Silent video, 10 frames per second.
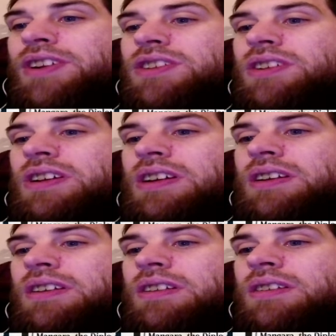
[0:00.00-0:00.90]
every
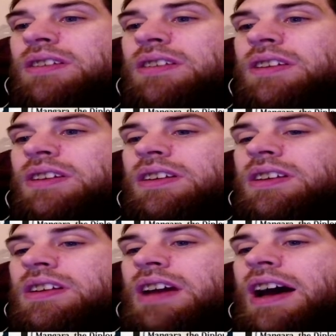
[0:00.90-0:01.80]
turn
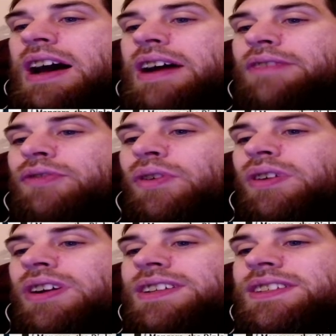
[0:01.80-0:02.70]

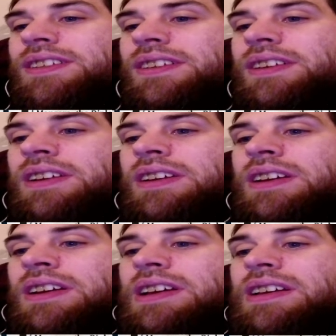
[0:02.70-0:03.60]
for us,
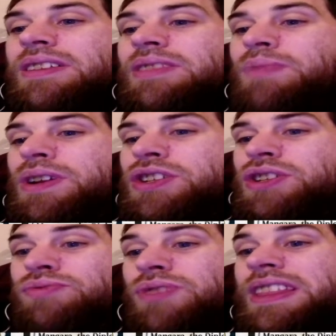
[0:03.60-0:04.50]
which
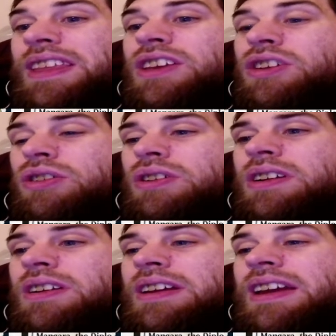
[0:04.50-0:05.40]
is really
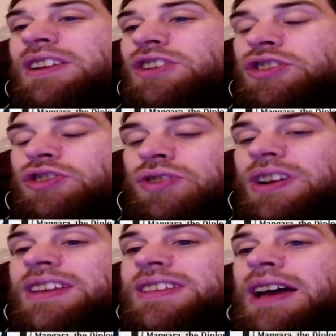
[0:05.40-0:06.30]
good. It
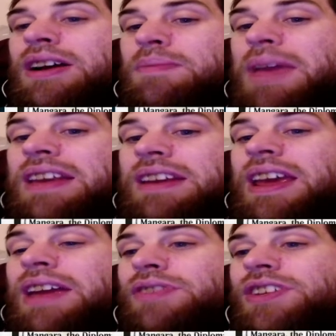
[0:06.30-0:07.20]
triggers our
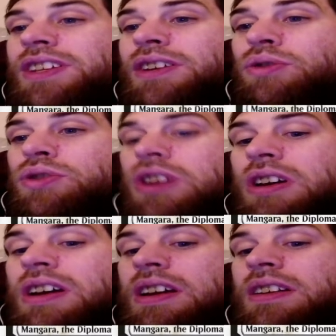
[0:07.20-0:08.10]
commander every single
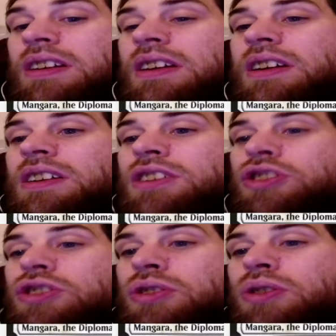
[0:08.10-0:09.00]
turn
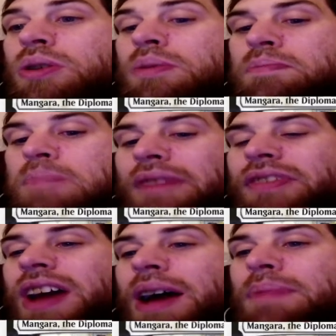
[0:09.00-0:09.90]
to
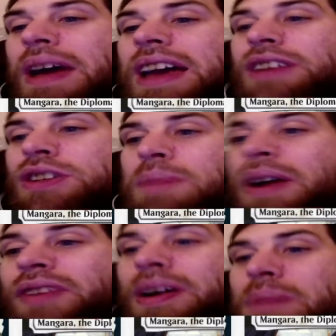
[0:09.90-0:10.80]
buff it up and to
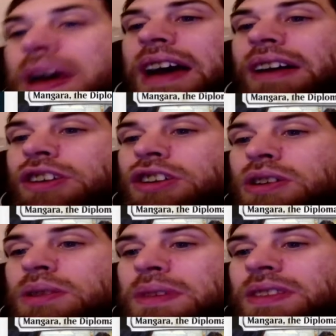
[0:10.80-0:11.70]
buff up our
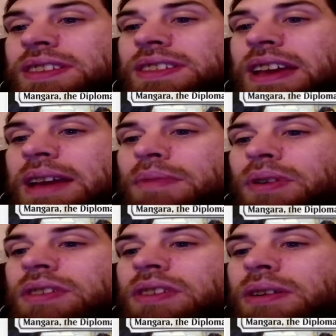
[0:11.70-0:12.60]
humans and
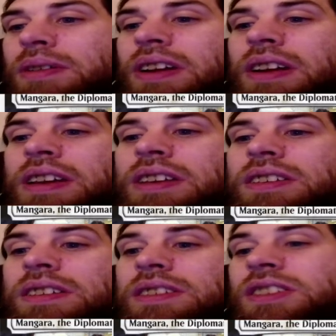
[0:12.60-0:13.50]
whatnot.
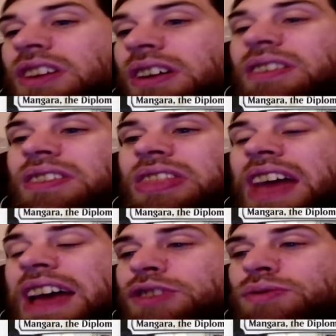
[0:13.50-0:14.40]
So
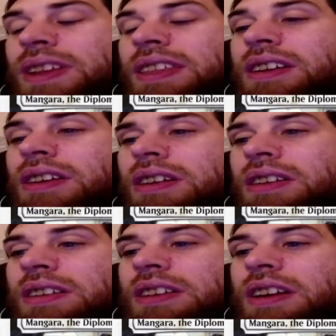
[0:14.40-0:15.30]
that's really
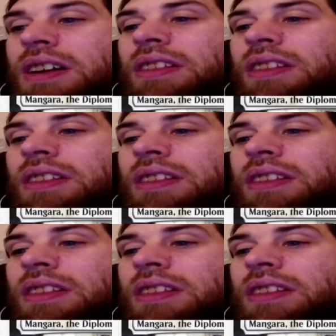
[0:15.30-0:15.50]
good.